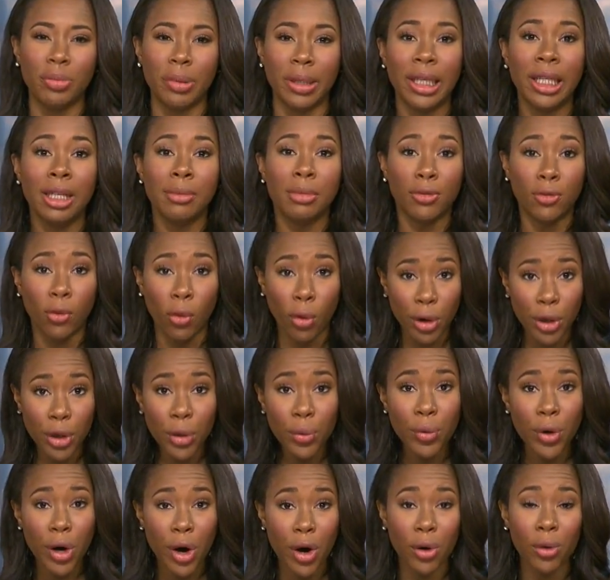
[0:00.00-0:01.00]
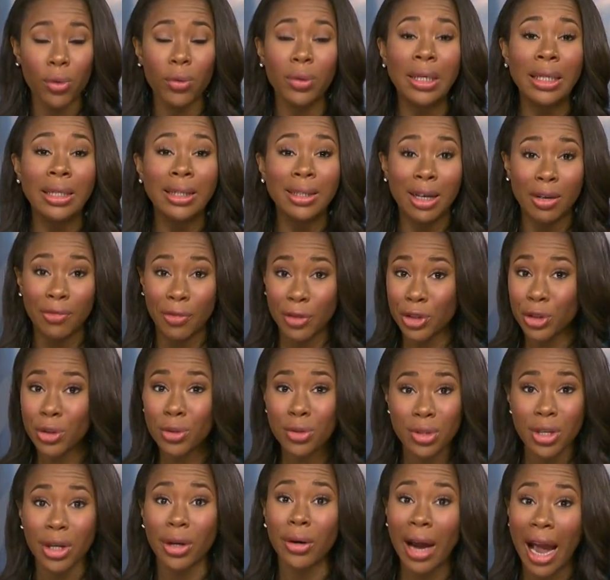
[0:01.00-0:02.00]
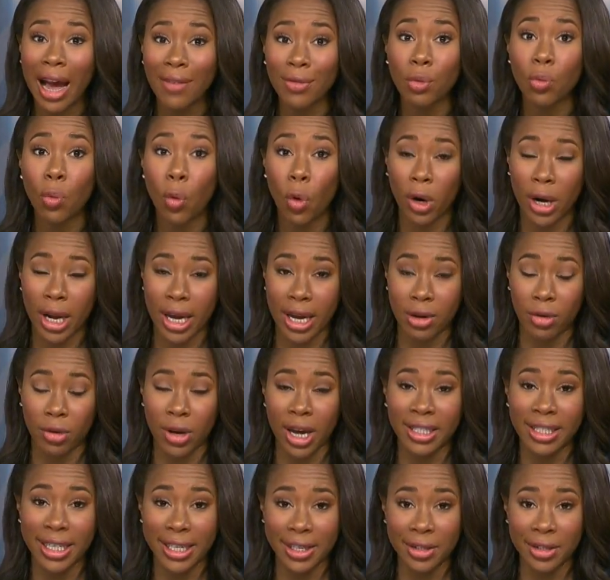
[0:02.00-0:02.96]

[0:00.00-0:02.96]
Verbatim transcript: but before you go, officials there have a warning. Okay, take